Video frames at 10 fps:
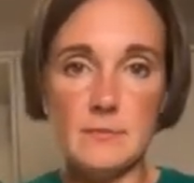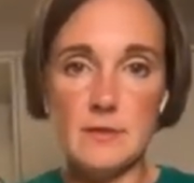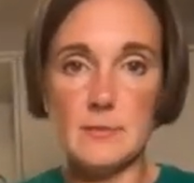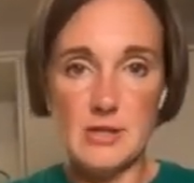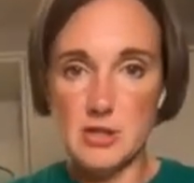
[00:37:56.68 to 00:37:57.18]

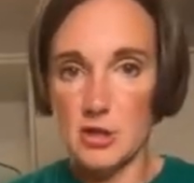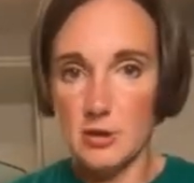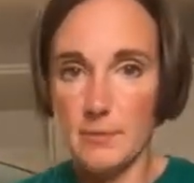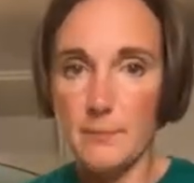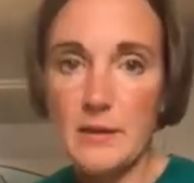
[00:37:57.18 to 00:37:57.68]
smashed
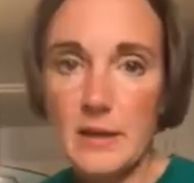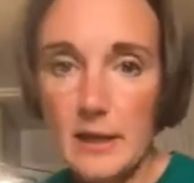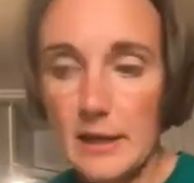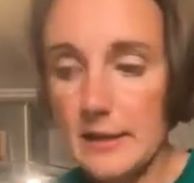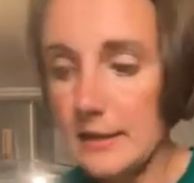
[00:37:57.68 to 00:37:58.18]
up
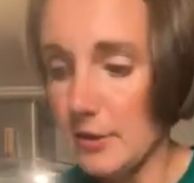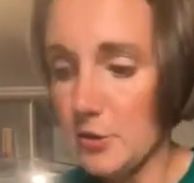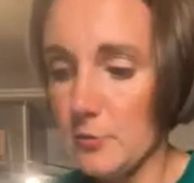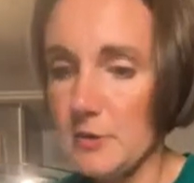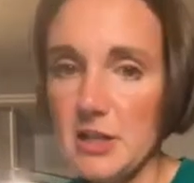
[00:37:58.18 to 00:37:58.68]
inside
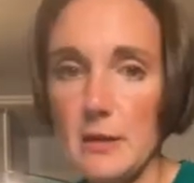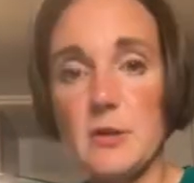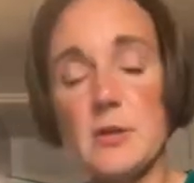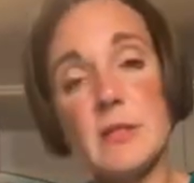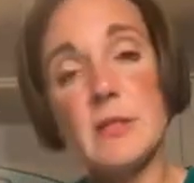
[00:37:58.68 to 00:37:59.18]
your machine,
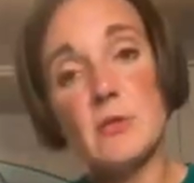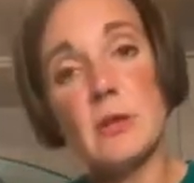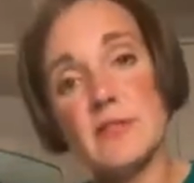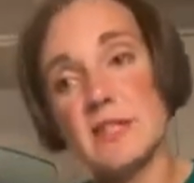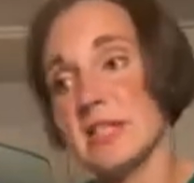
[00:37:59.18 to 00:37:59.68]
which means you'll
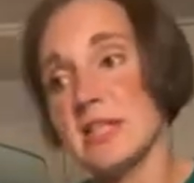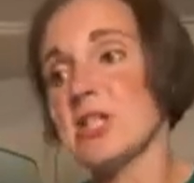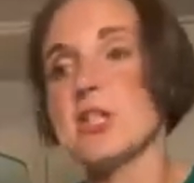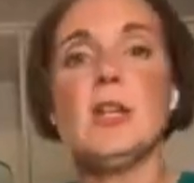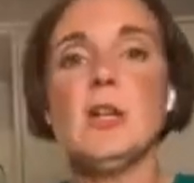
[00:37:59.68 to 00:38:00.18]
have to
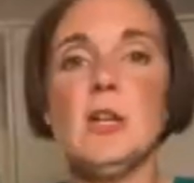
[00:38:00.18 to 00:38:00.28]
ditch